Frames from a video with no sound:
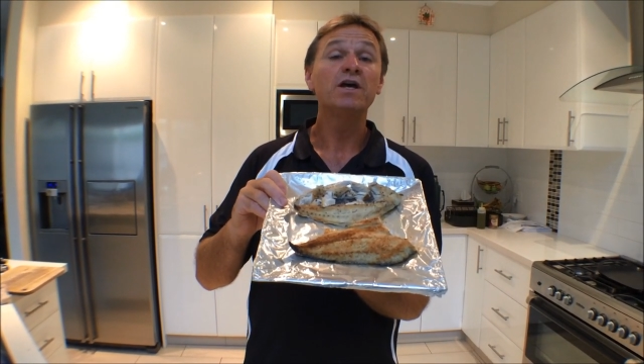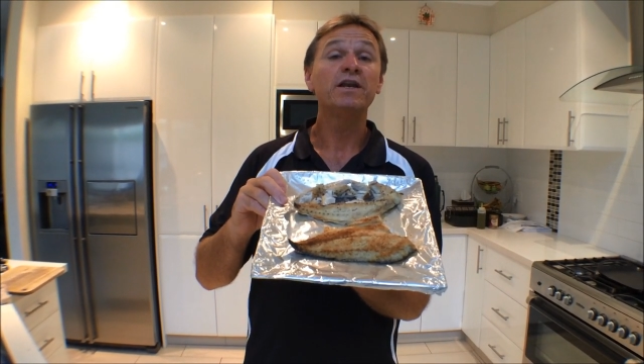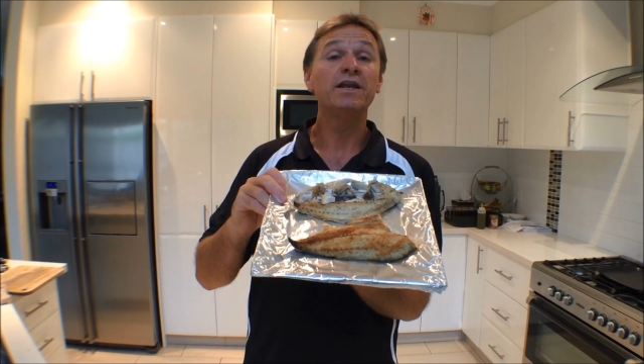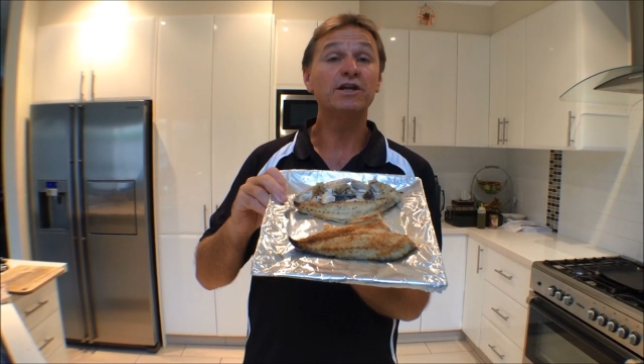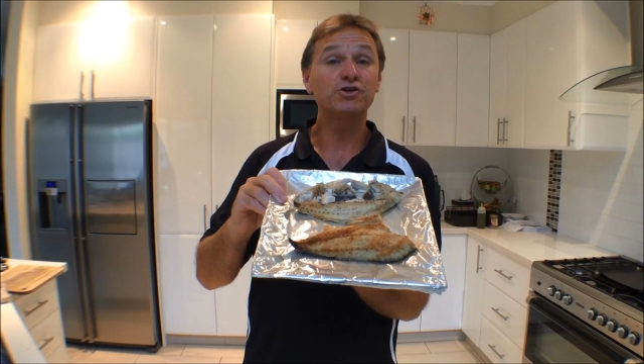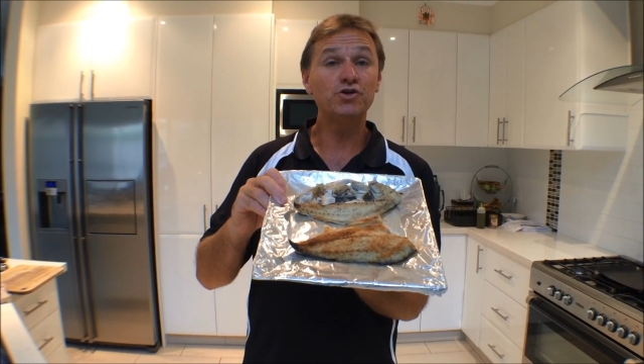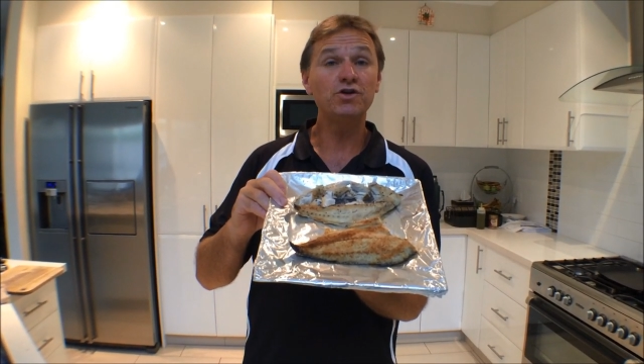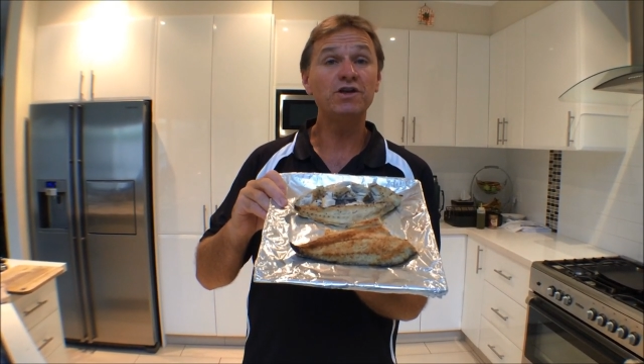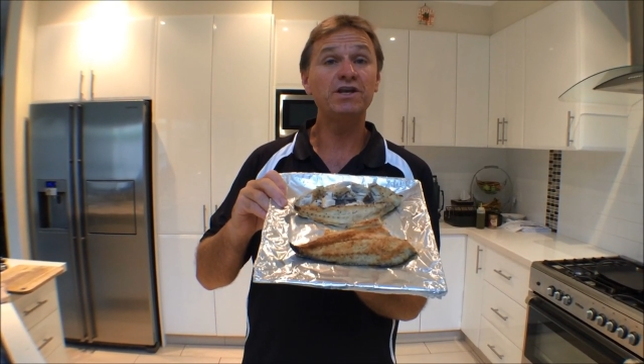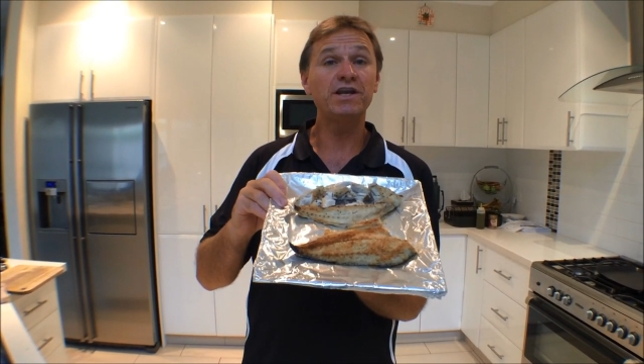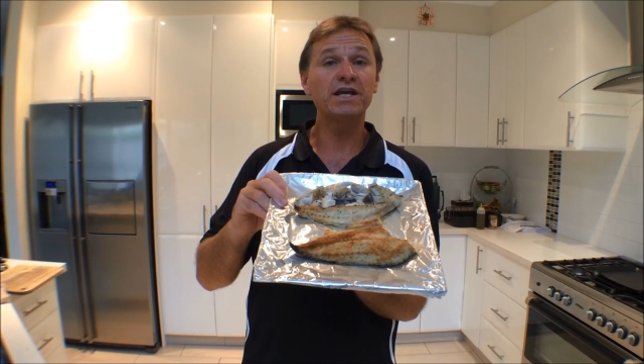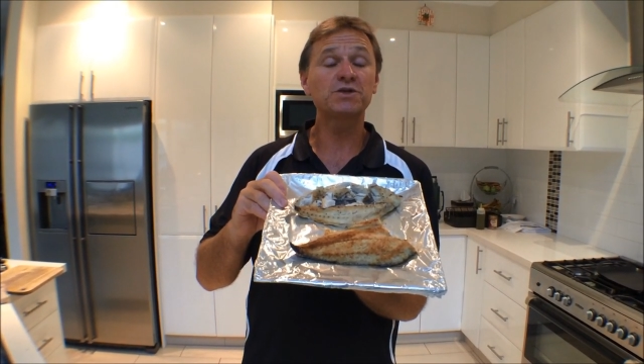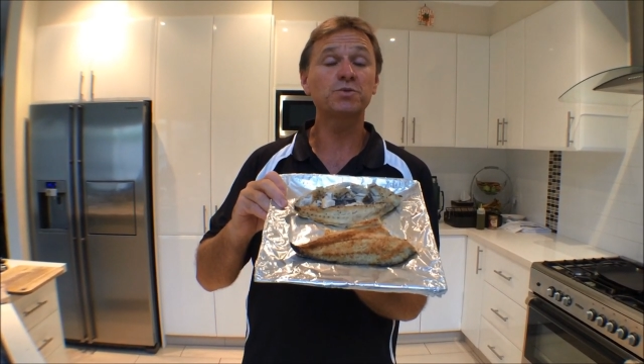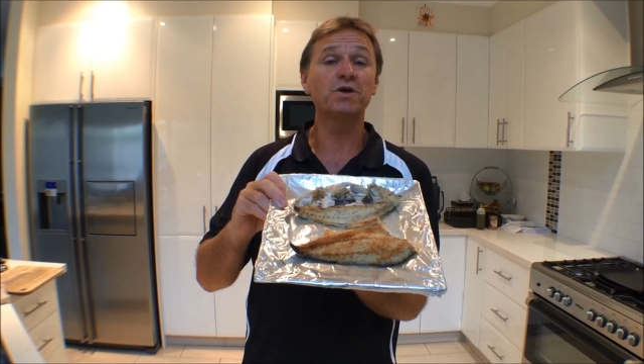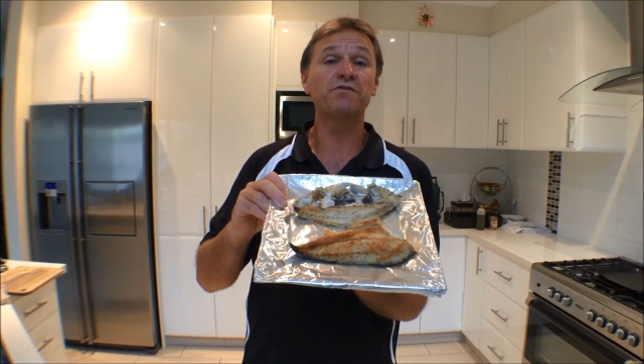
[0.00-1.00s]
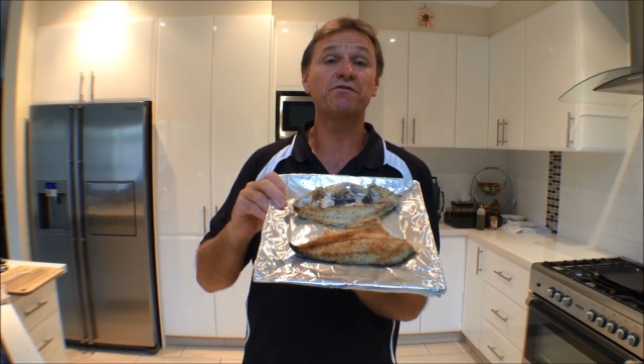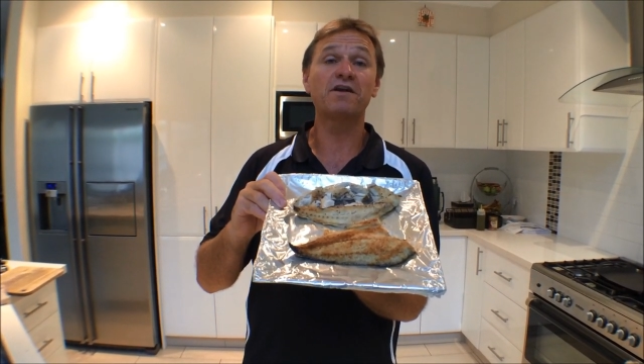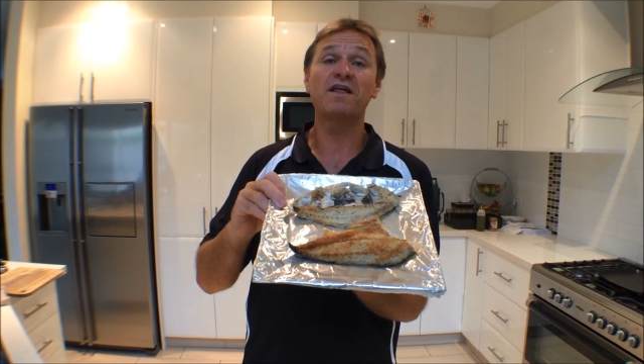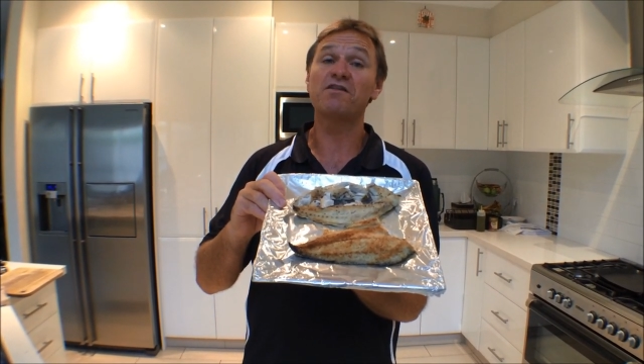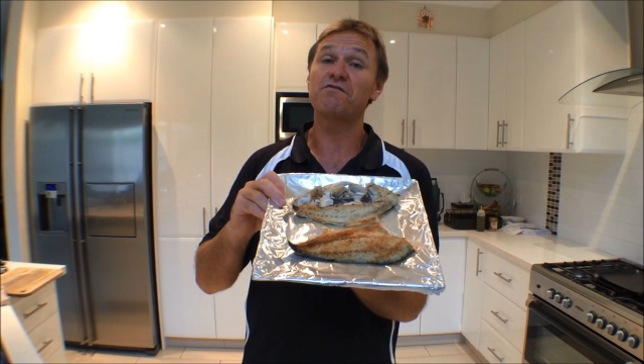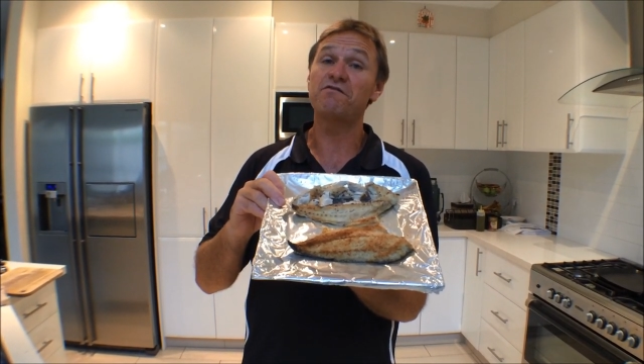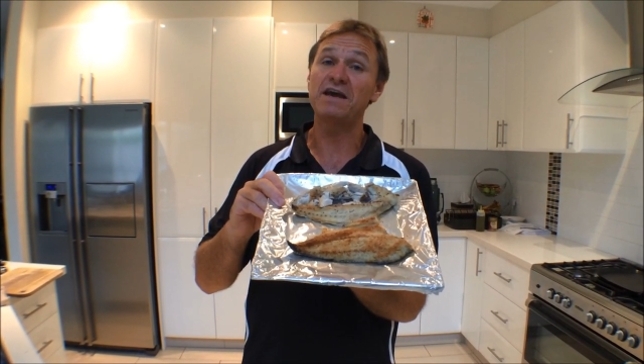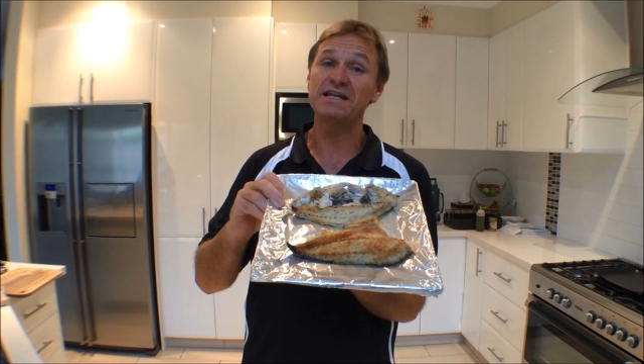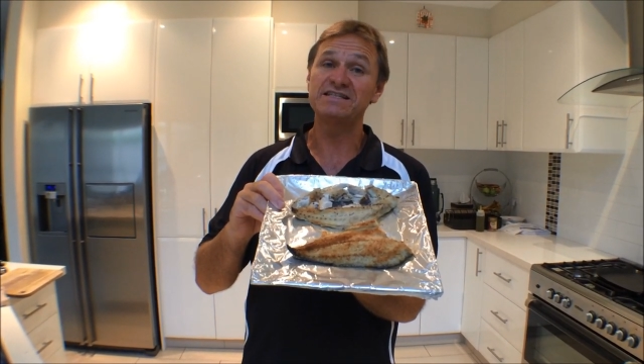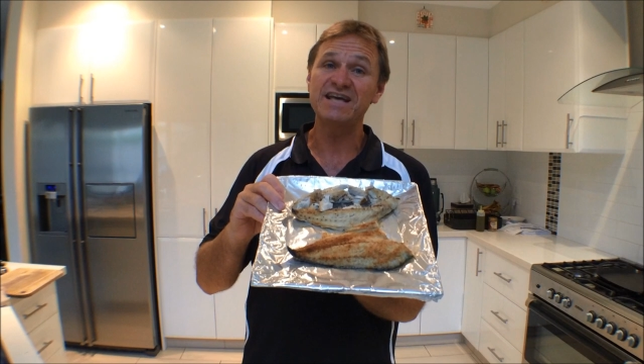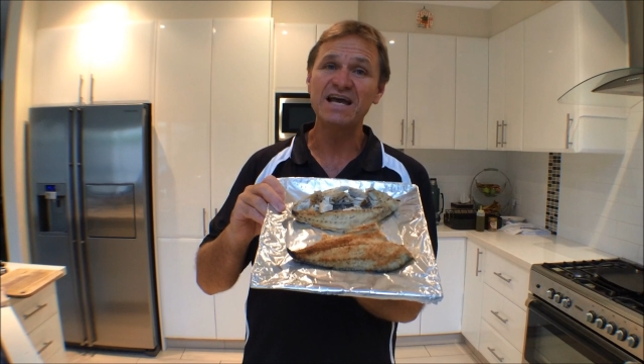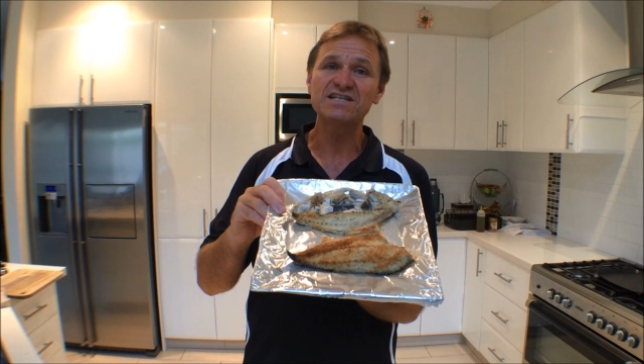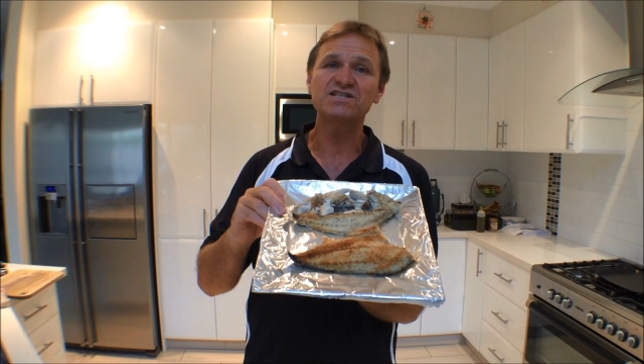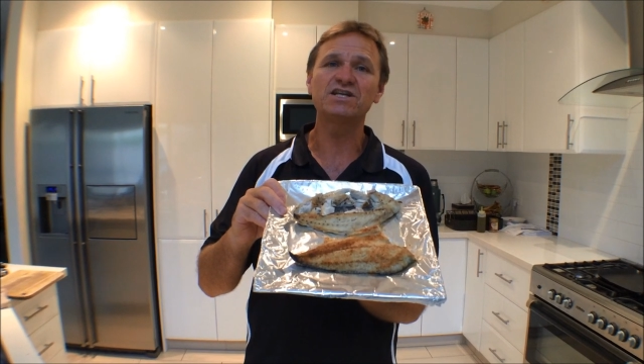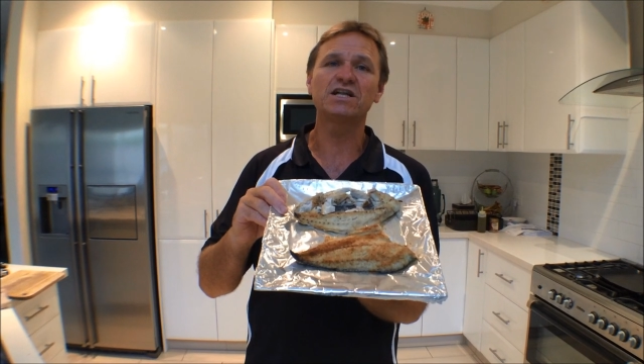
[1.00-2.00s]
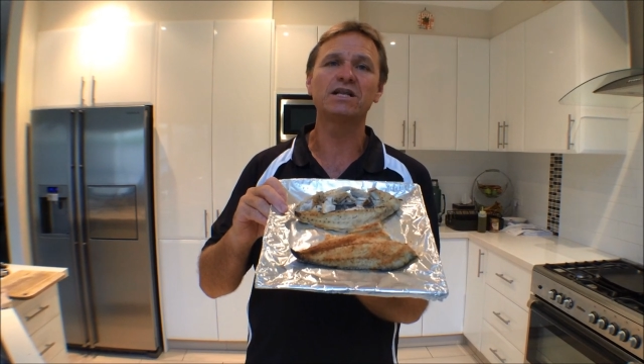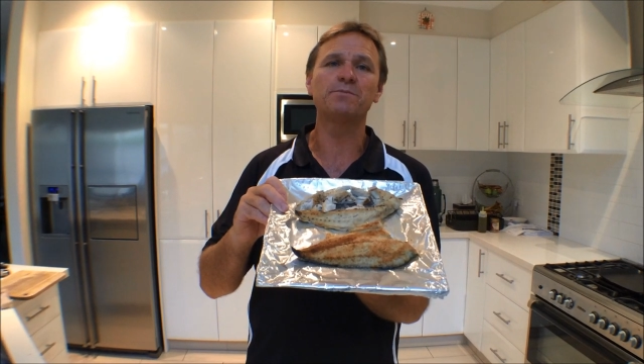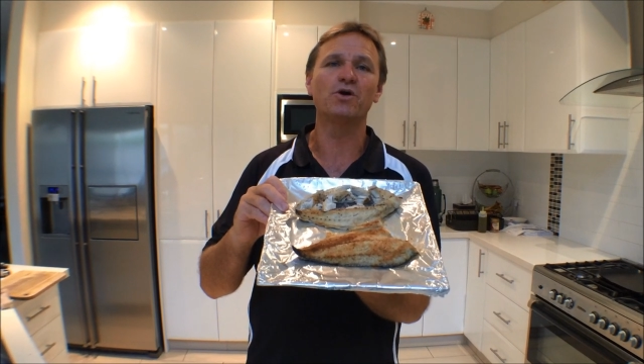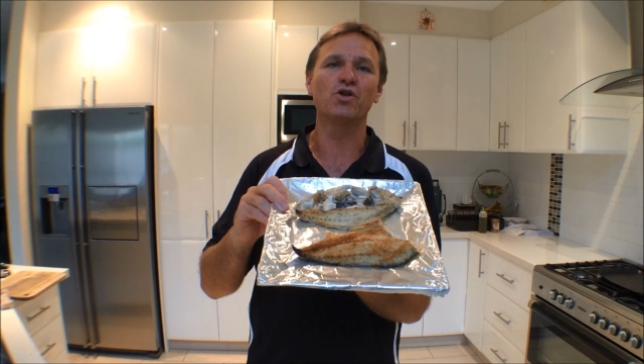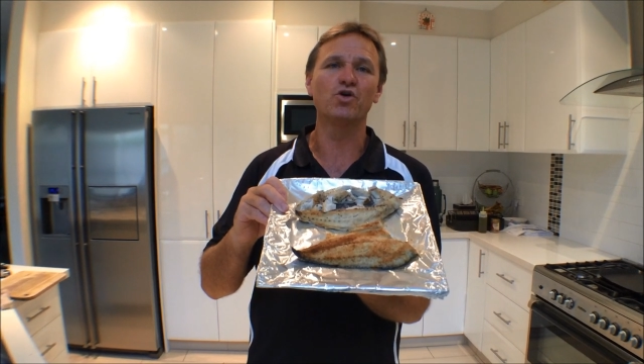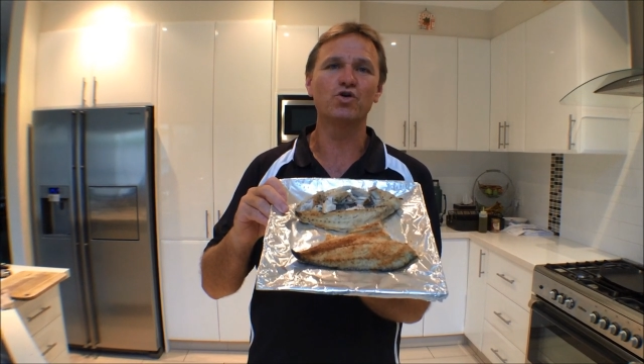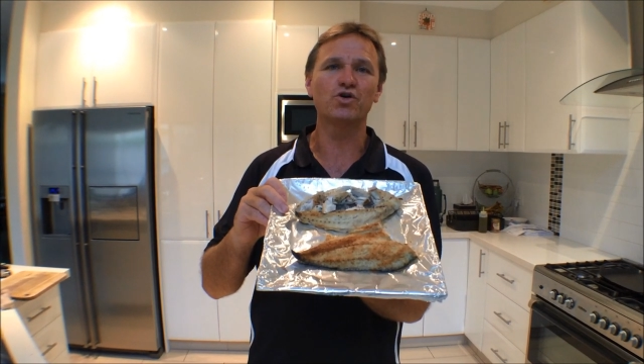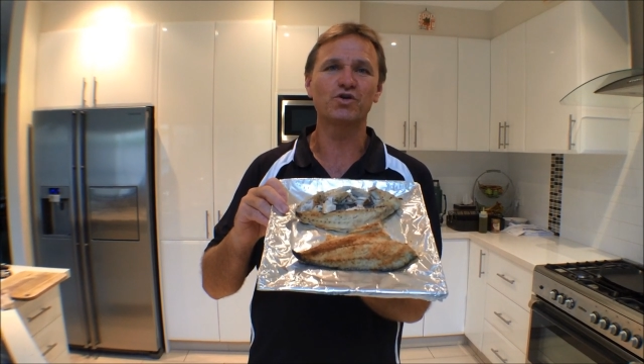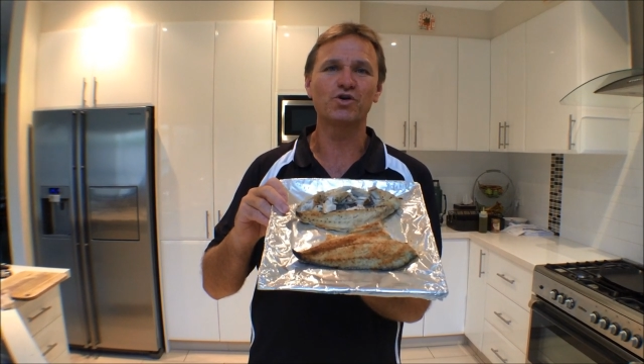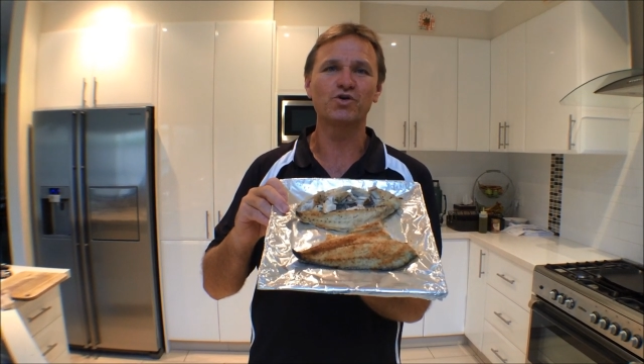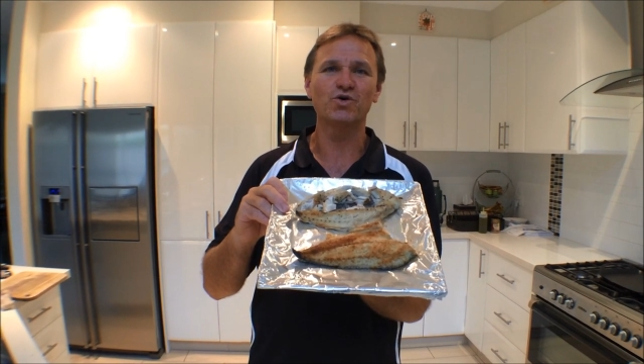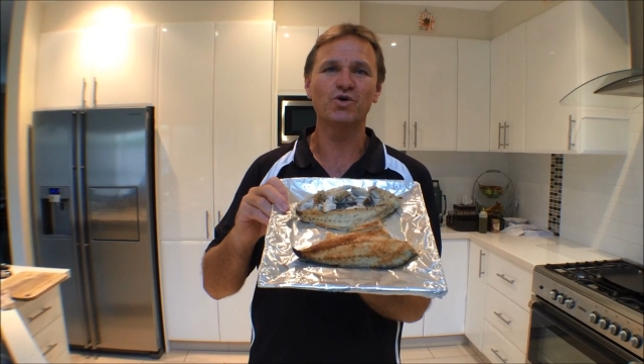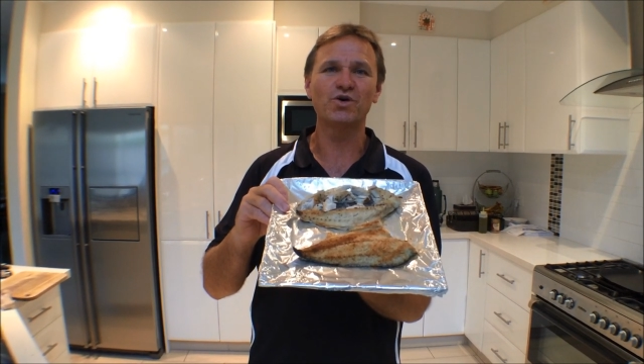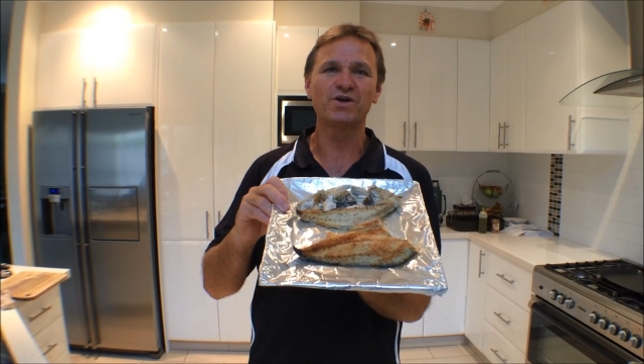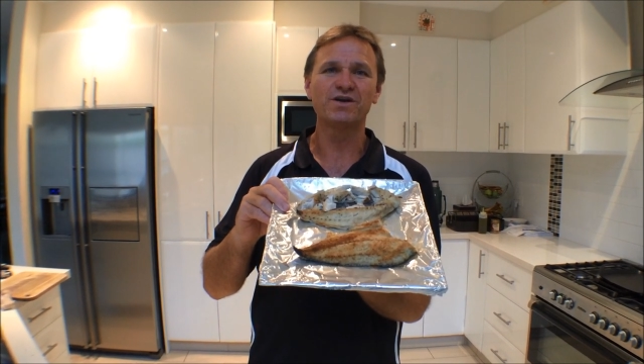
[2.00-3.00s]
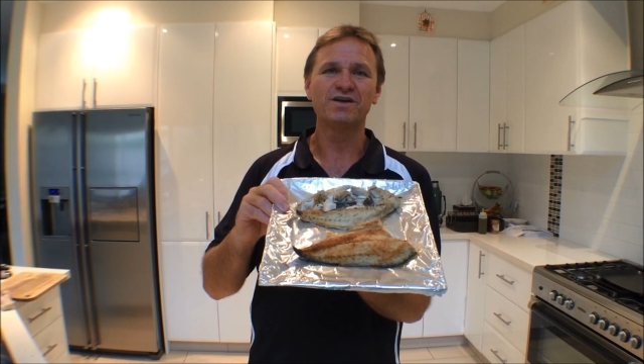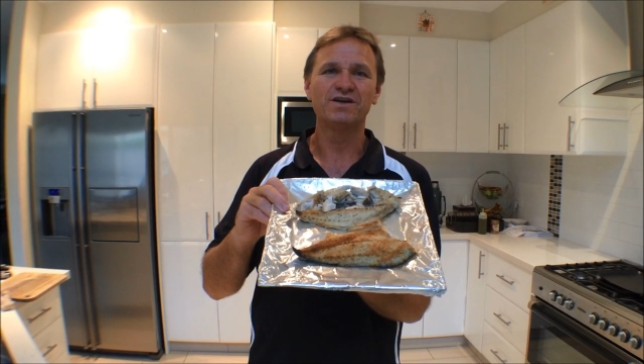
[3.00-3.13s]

Now tune in next week for another fantastic clip on The Hook and The Cook,